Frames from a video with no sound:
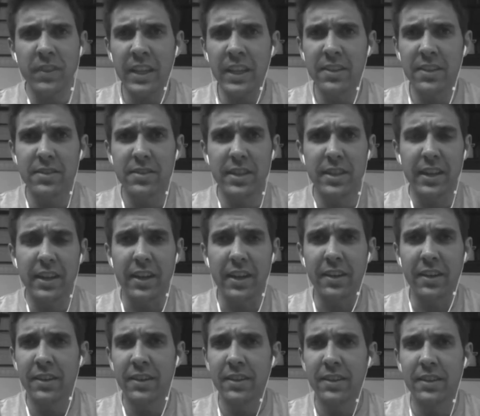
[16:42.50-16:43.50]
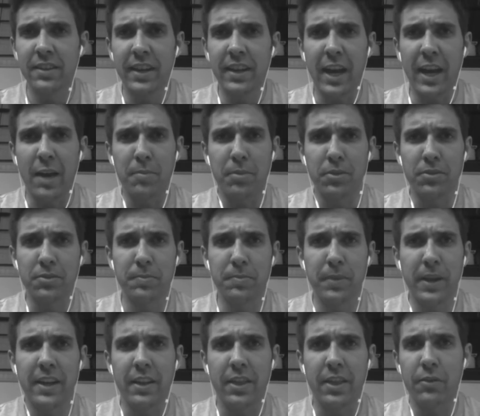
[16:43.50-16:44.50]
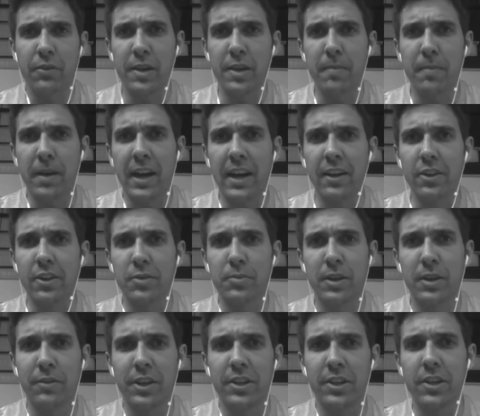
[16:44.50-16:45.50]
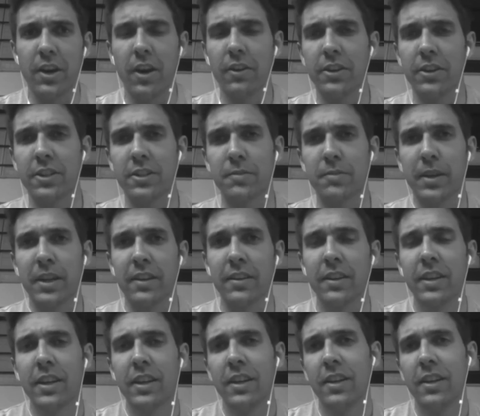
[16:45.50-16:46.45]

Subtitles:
and see that Apple's paying 3 miles for every $1 spent.